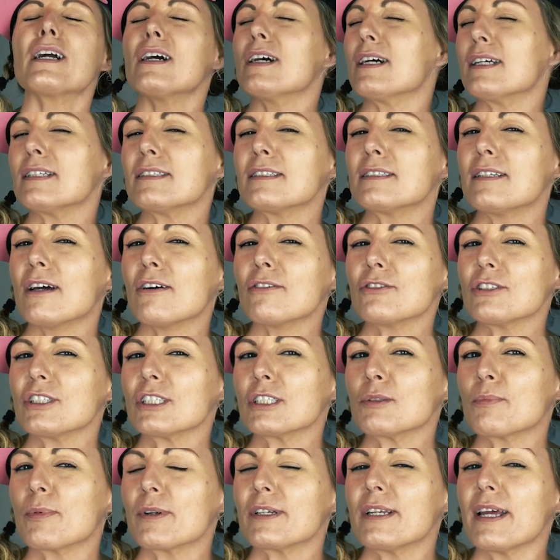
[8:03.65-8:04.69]
Guns don't
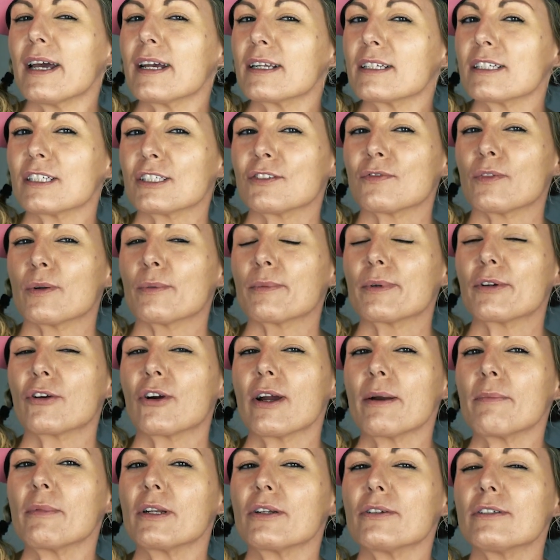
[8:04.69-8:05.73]
just protect us from
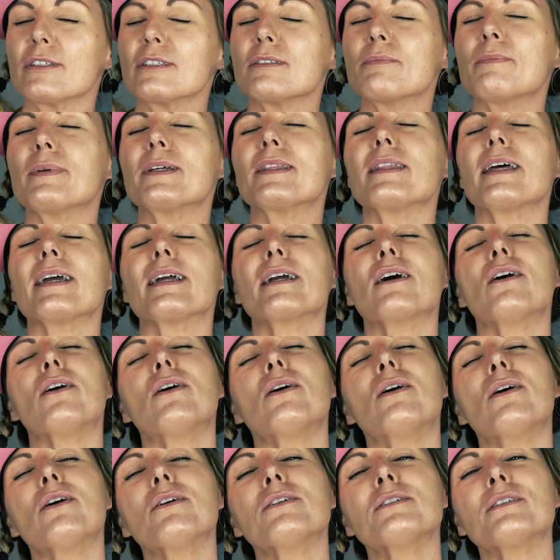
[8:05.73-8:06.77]
criminals, but they
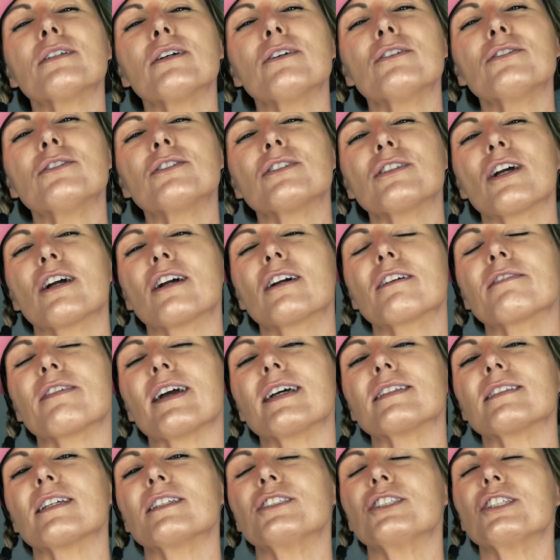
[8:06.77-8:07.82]
also serve
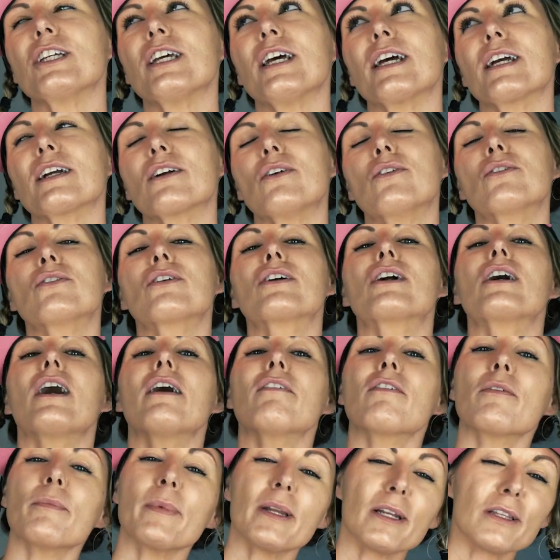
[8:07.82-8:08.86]
as a check on
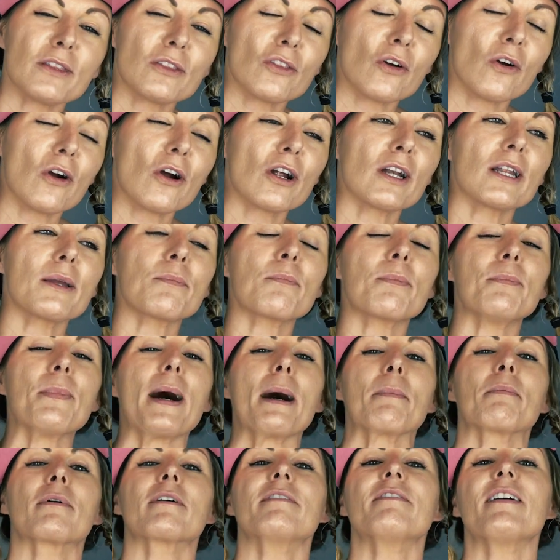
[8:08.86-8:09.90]
government authority
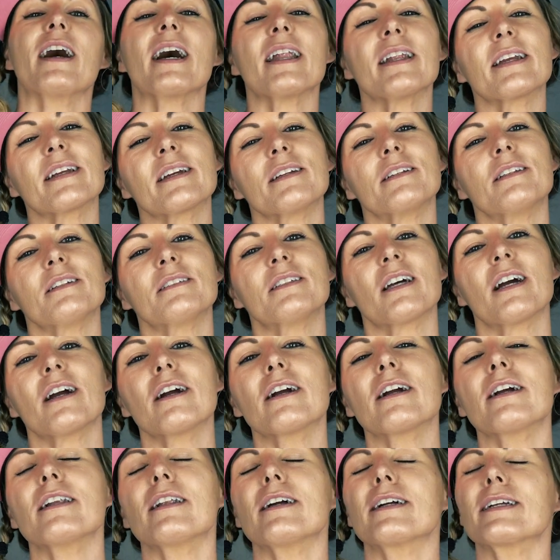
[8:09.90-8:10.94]
by providing a
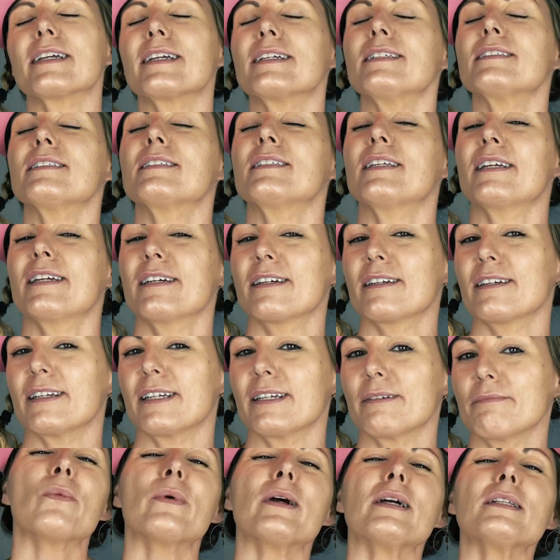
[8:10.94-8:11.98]
deterrent against
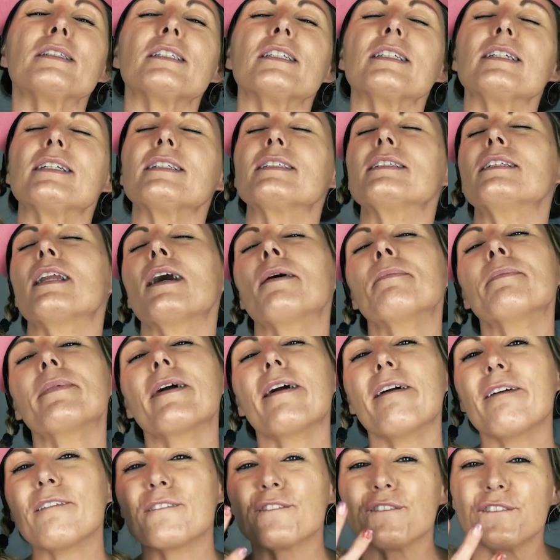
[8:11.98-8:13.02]
tyranny, which is
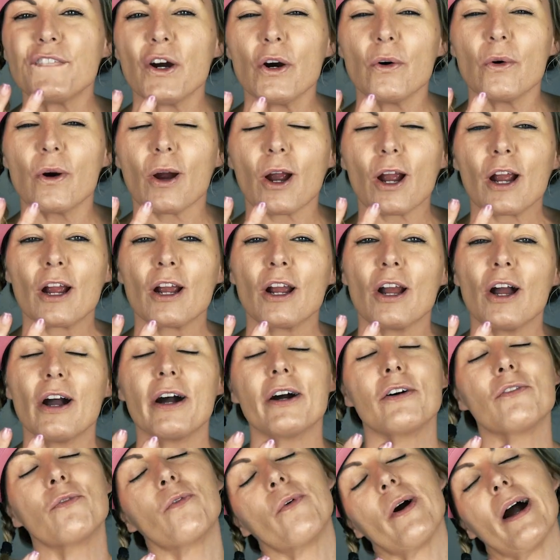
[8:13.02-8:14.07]
number four
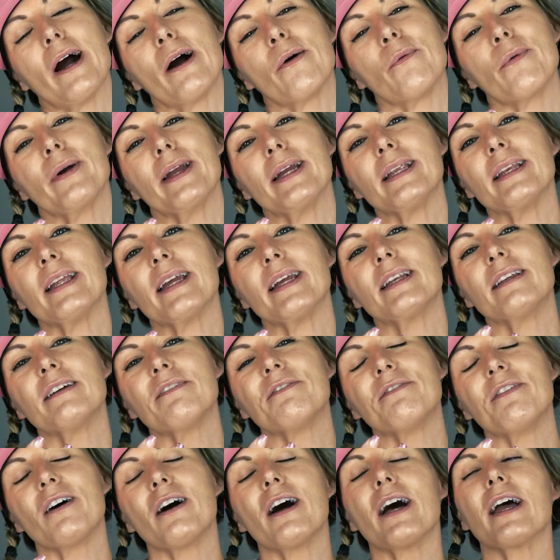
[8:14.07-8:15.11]
of why we need to
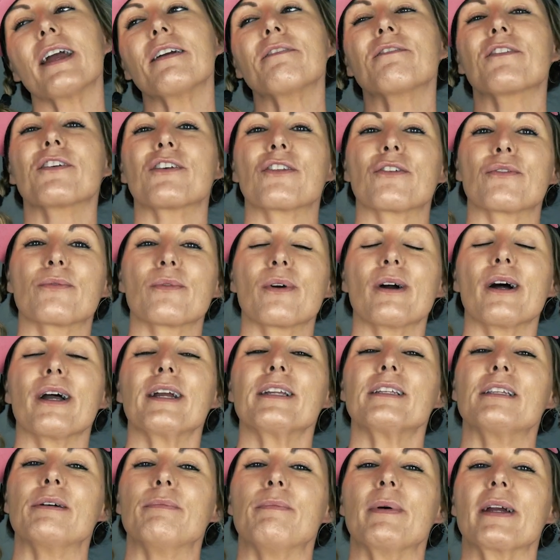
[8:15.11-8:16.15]
fight for the
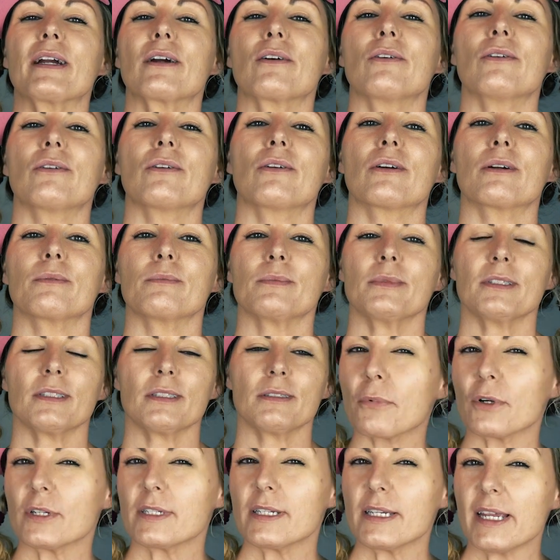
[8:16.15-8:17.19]
right to bear
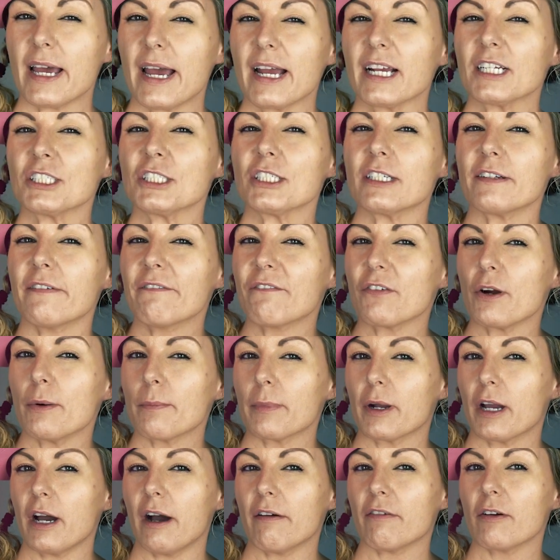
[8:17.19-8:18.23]
arms protection
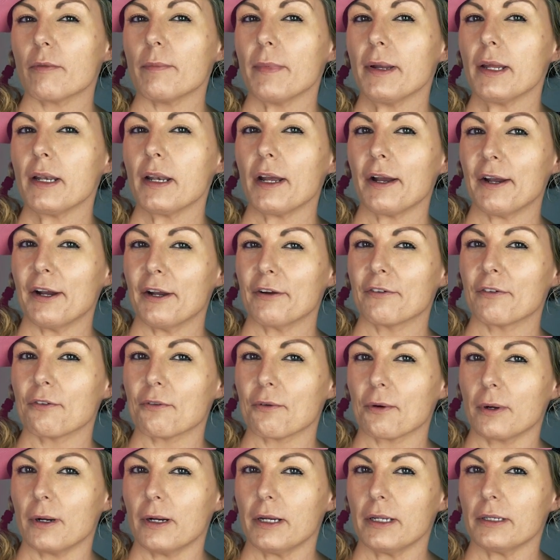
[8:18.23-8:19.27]
from government
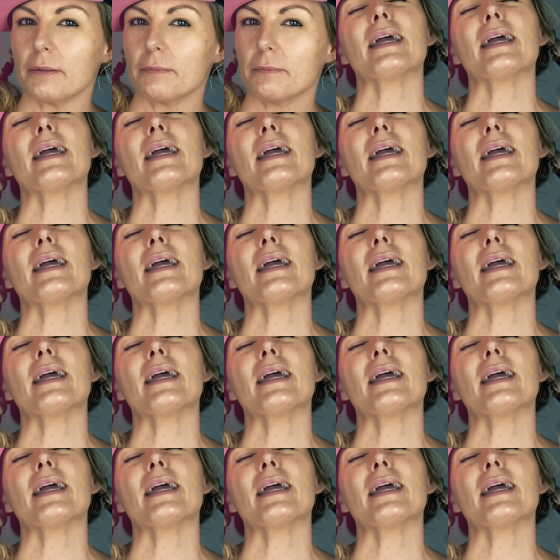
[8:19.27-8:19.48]
overrun.